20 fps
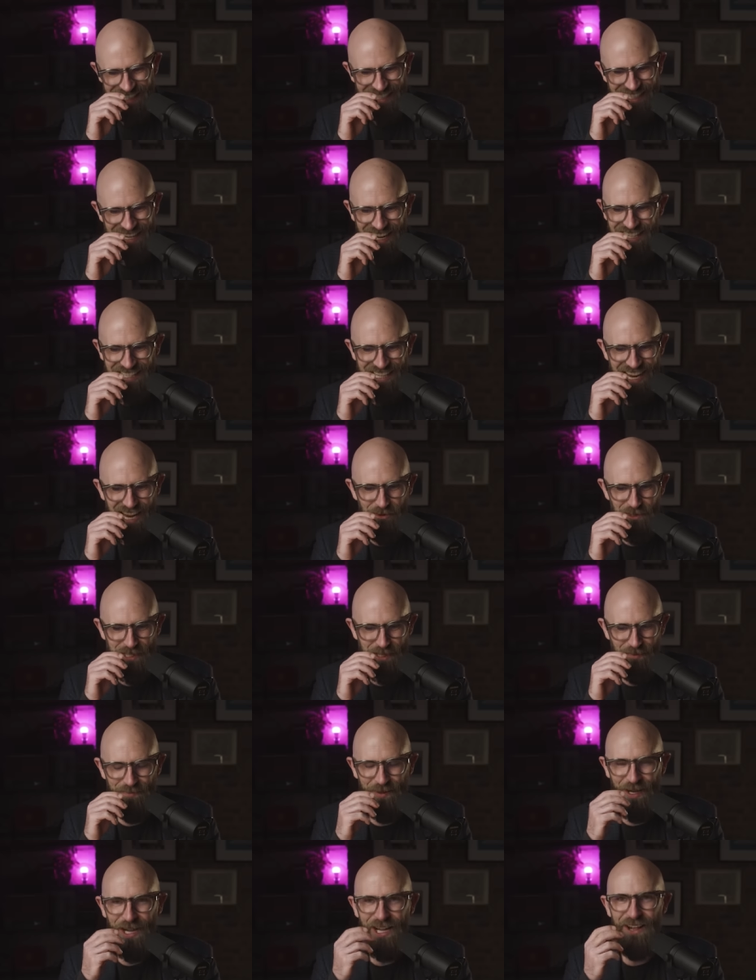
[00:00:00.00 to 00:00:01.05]
this guy say he was a
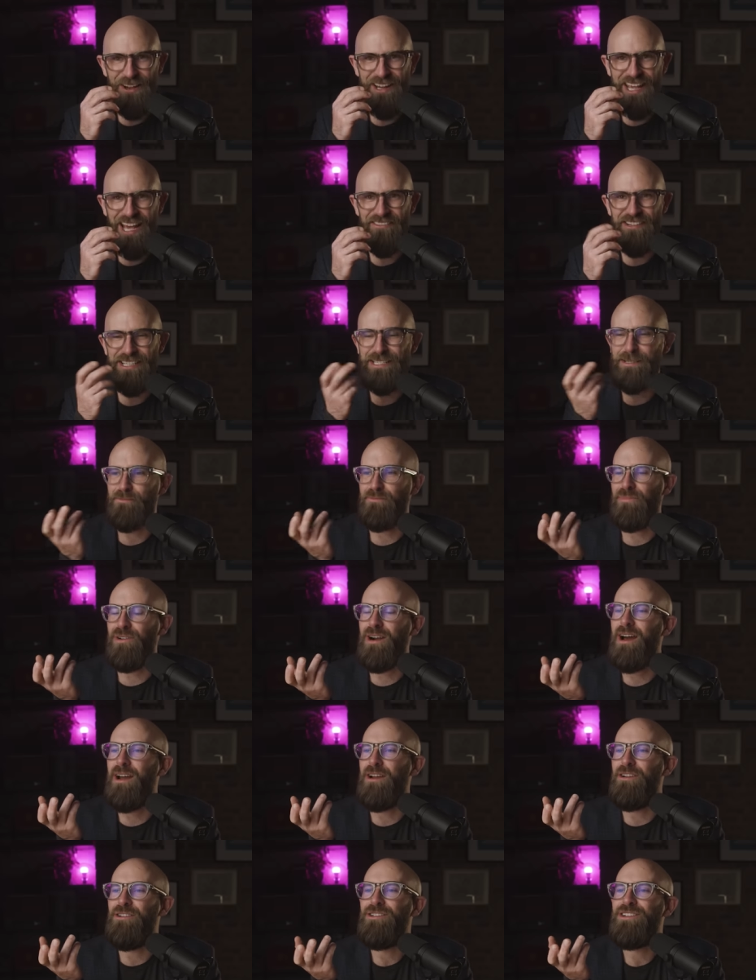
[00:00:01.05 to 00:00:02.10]
biochemist?
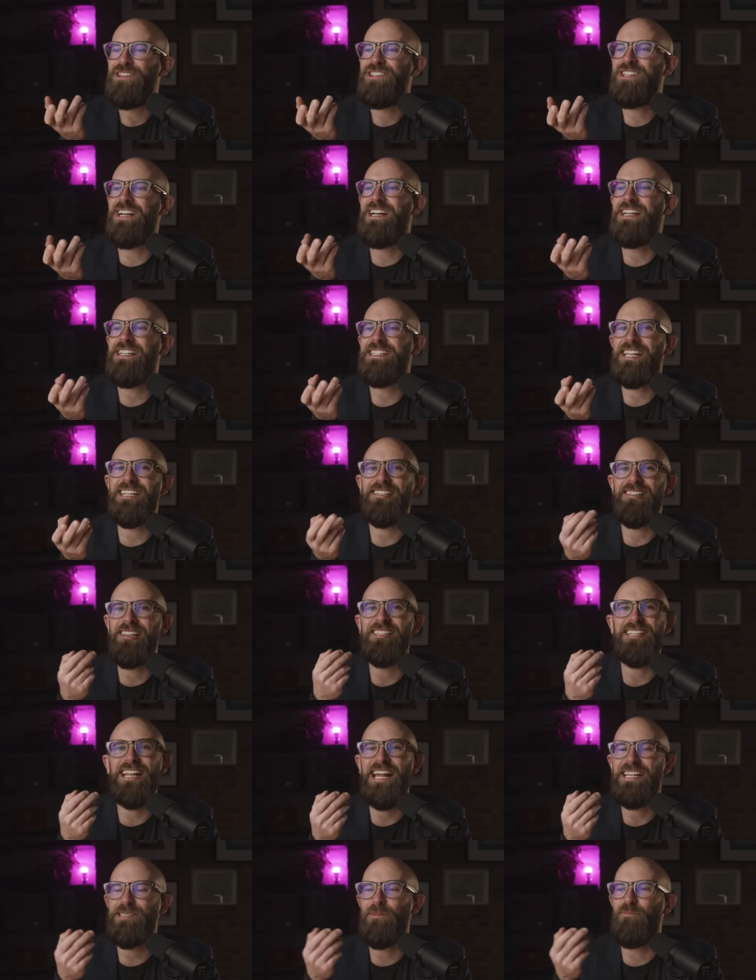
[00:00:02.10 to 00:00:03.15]
Bro, just, this
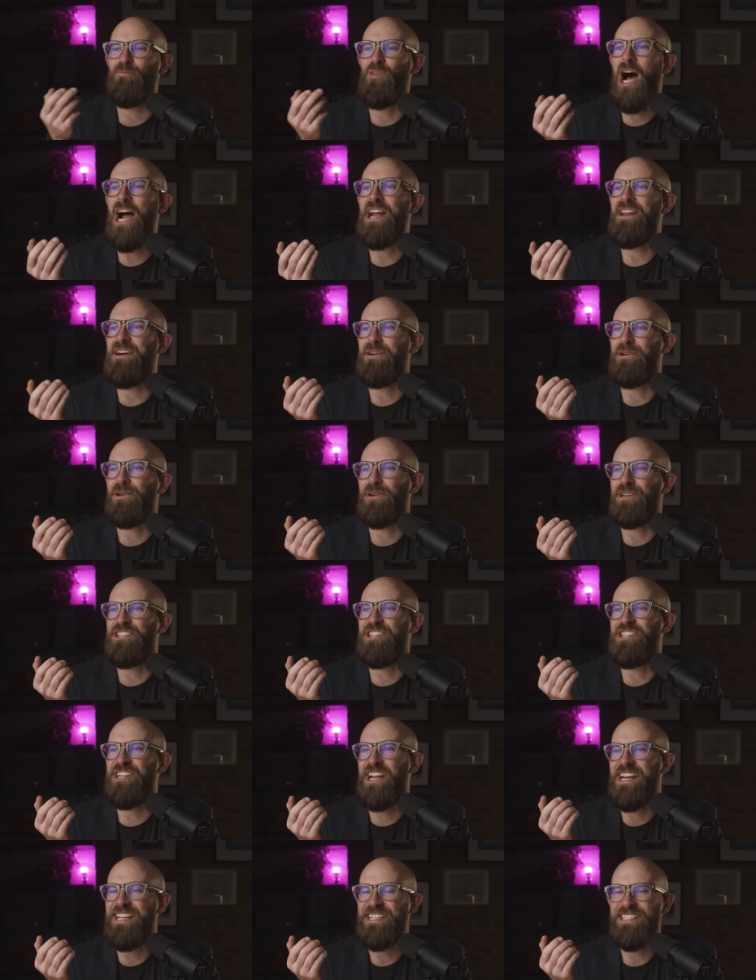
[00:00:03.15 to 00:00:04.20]
is like some rhino horn
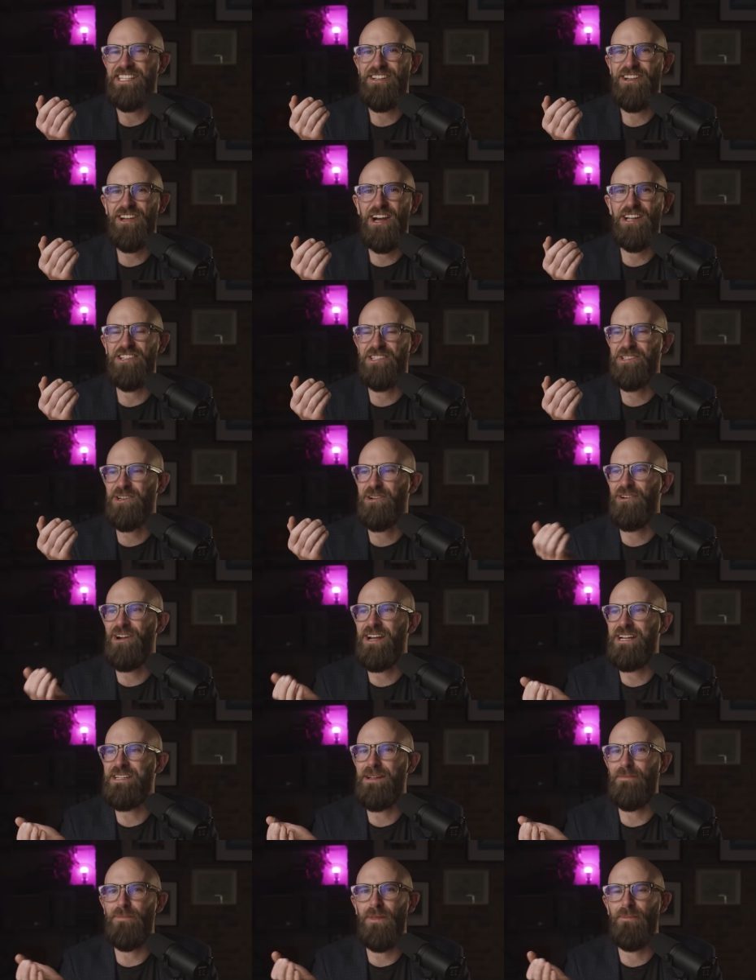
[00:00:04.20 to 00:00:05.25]
shit. You can't just
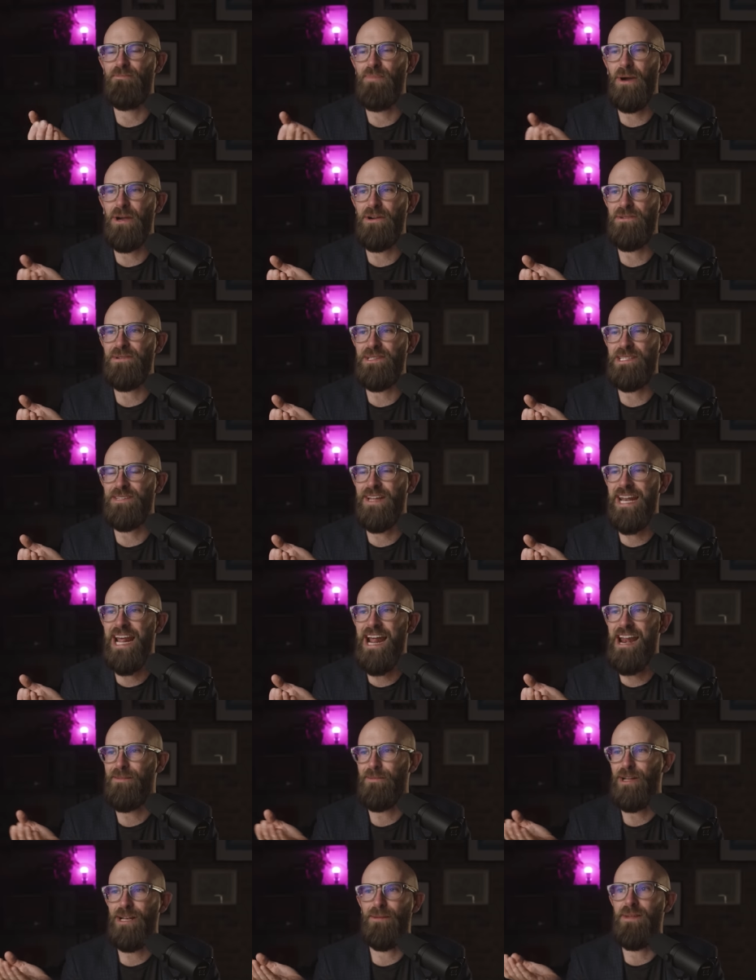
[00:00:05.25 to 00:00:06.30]
grind up the bones of an
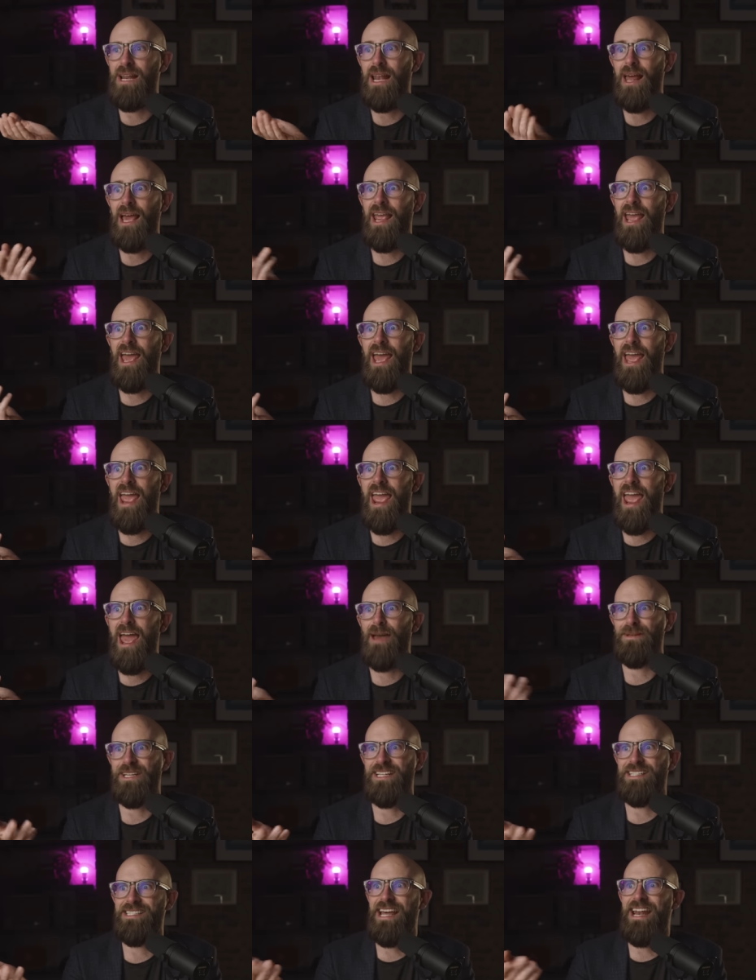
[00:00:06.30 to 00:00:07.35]
animal and be like, yeah,
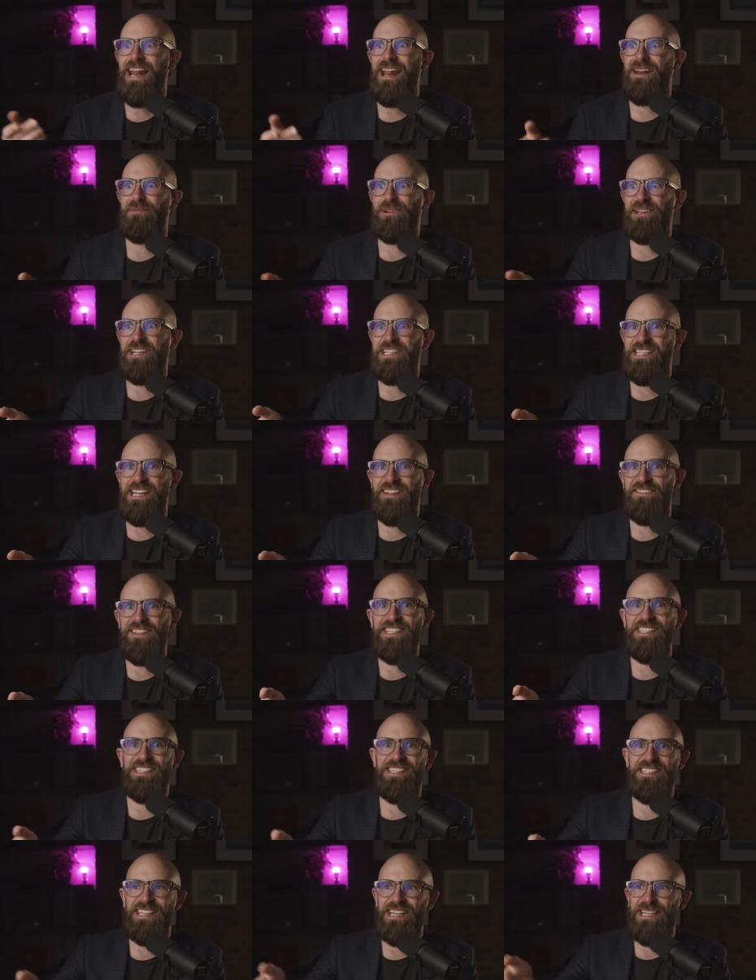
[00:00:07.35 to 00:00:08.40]
because that animal doesn't have
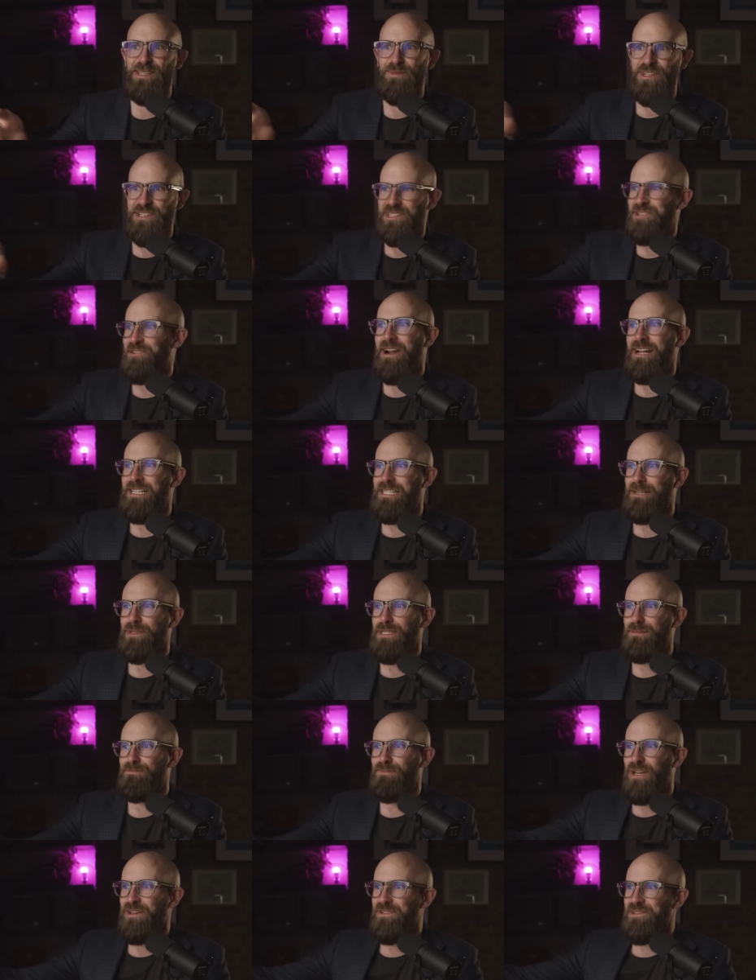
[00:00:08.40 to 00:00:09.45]
this disease, we just ground up its
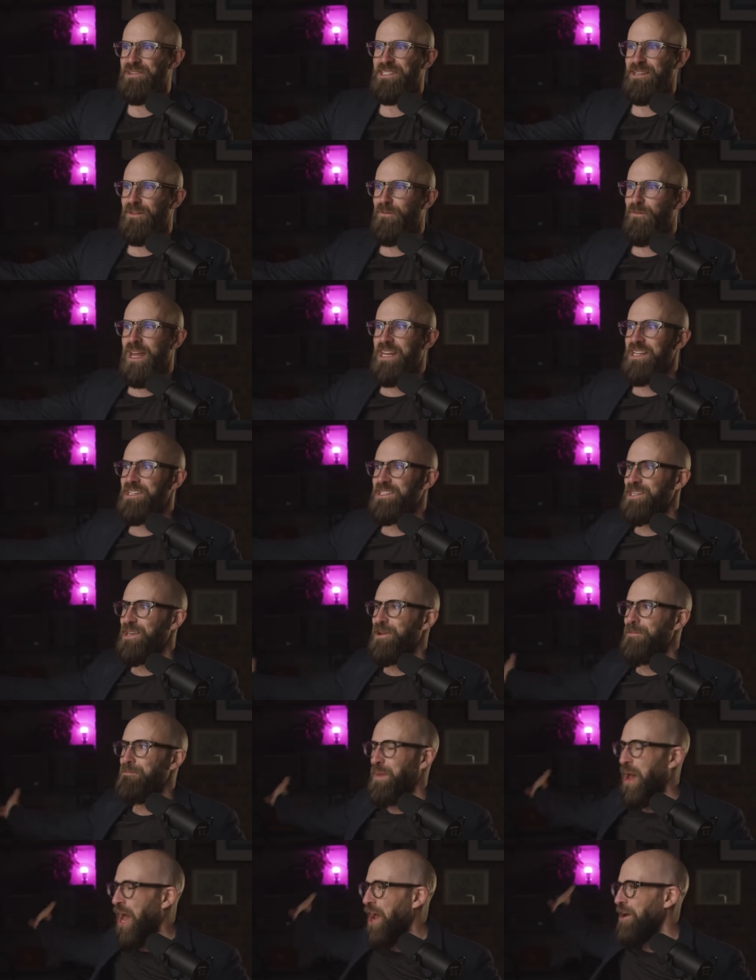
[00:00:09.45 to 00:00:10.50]
bones and fed it to
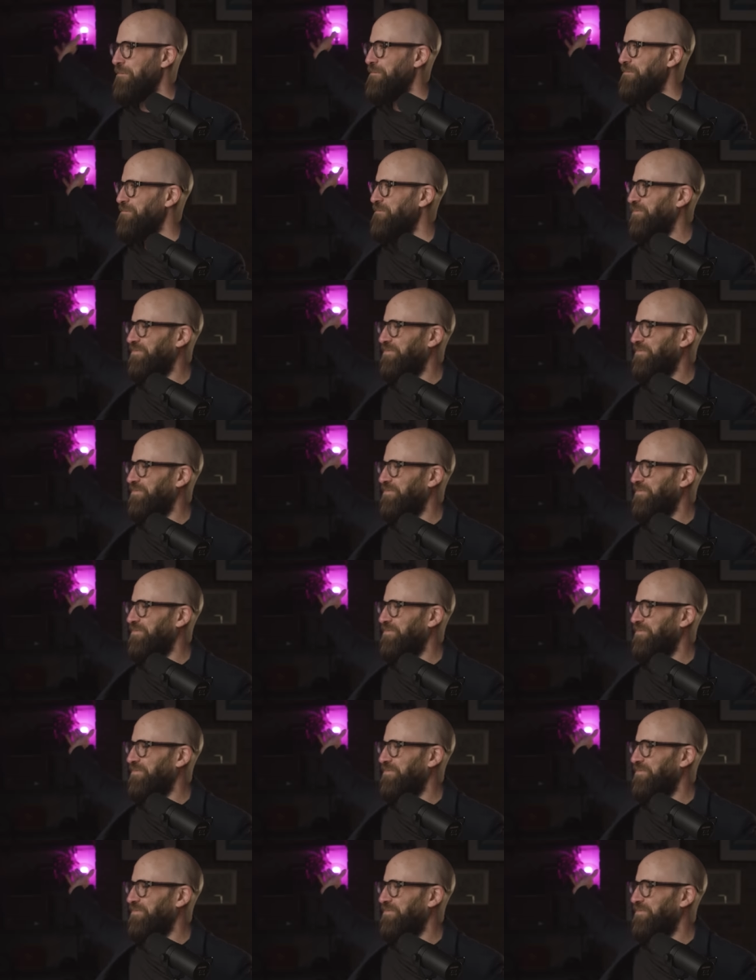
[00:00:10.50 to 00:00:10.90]
you. Boom!